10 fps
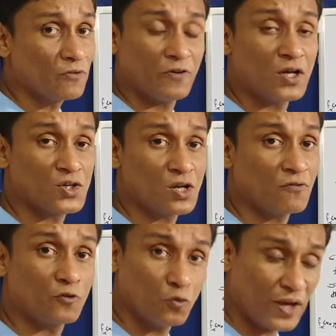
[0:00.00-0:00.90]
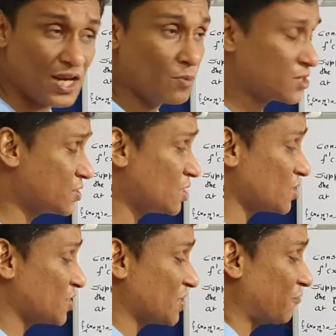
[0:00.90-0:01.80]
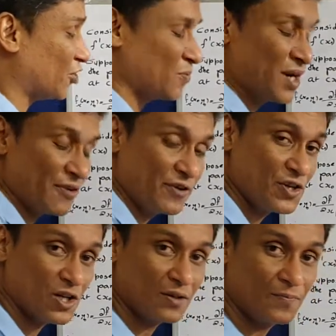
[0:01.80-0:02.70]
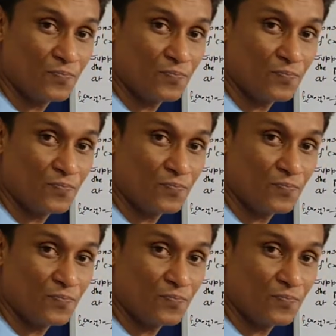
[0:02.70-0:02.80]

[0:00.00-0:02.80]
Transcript: function of two variables. This is a formal definition.